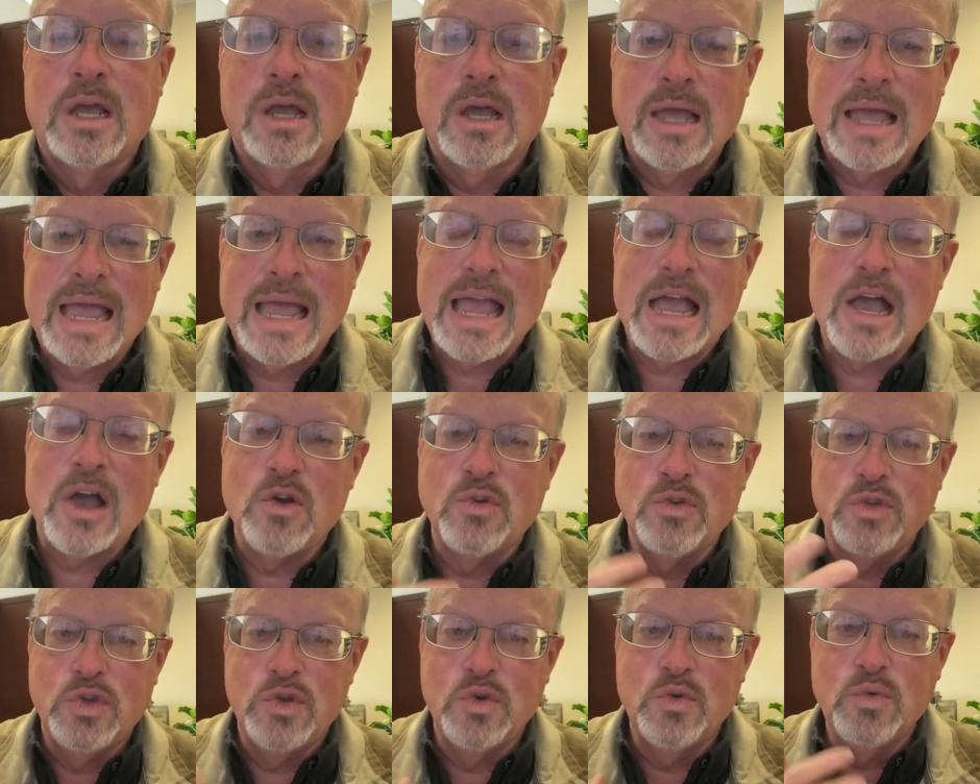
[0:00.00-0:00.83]
how
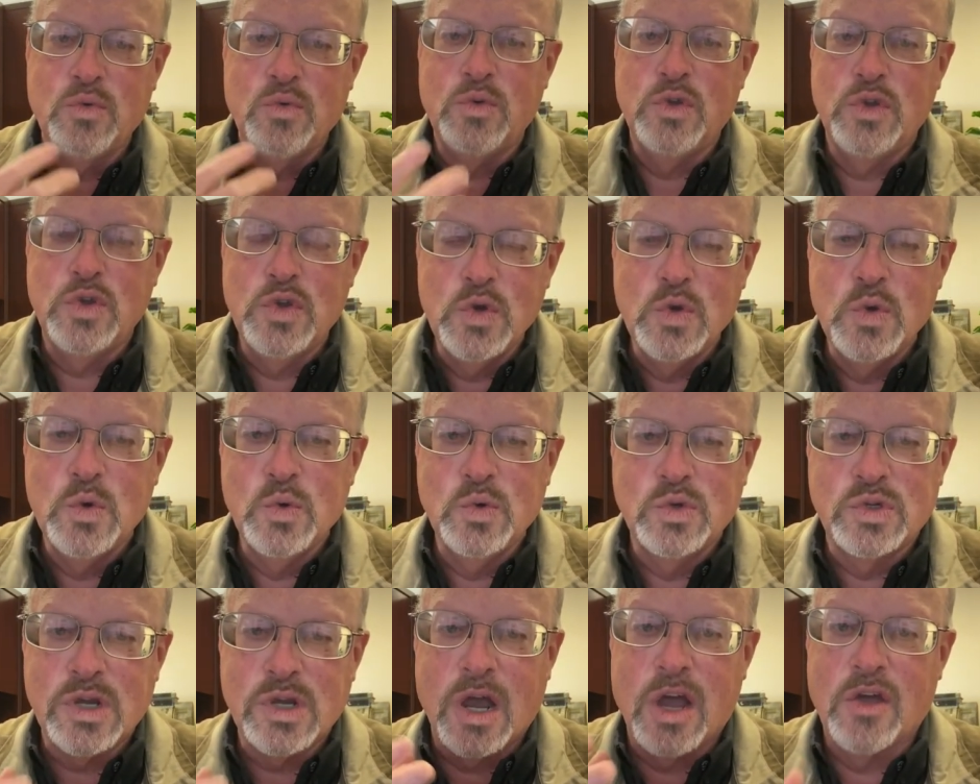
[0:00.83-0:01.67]
you
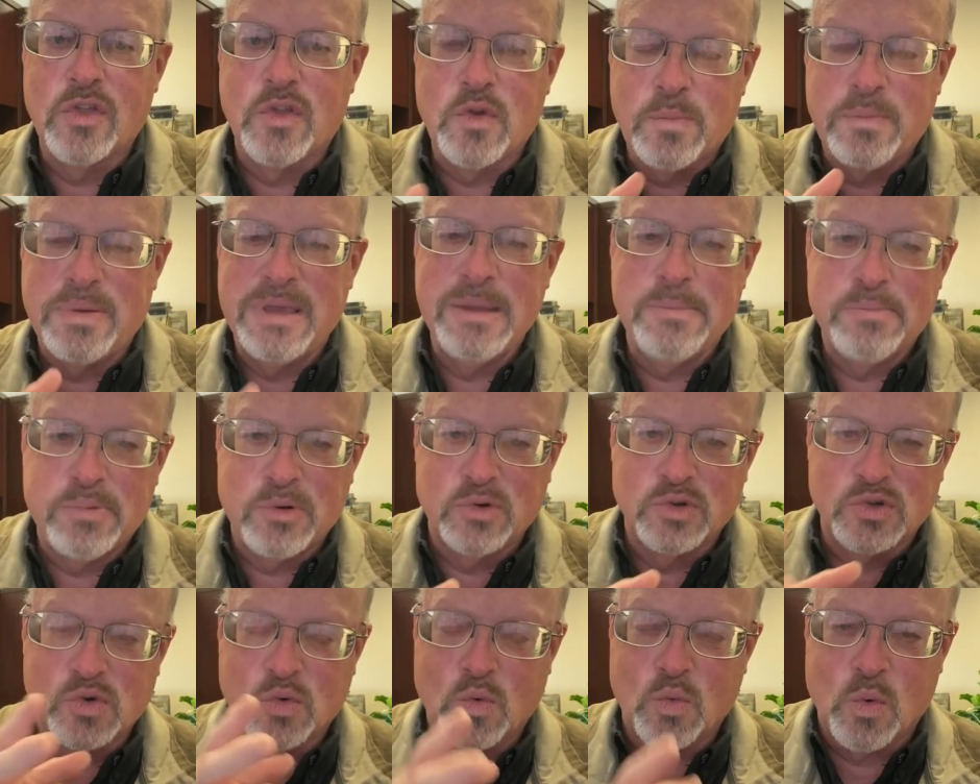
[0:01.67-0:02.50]
use other
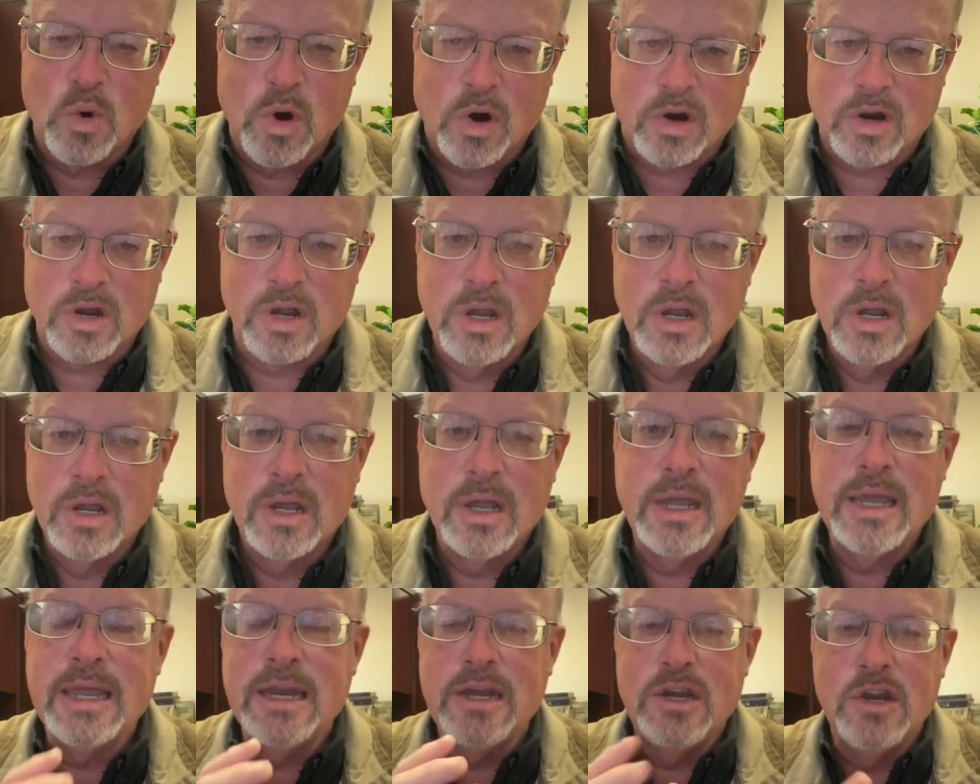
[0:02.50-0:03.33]
people's work
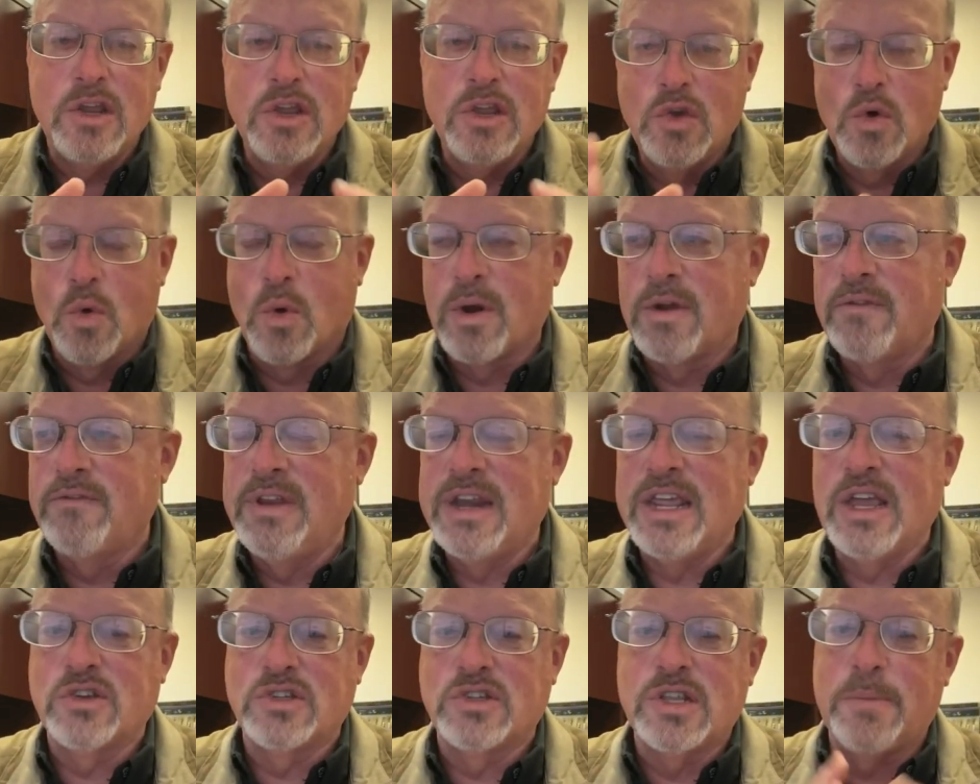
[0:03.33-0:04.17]
in your videos.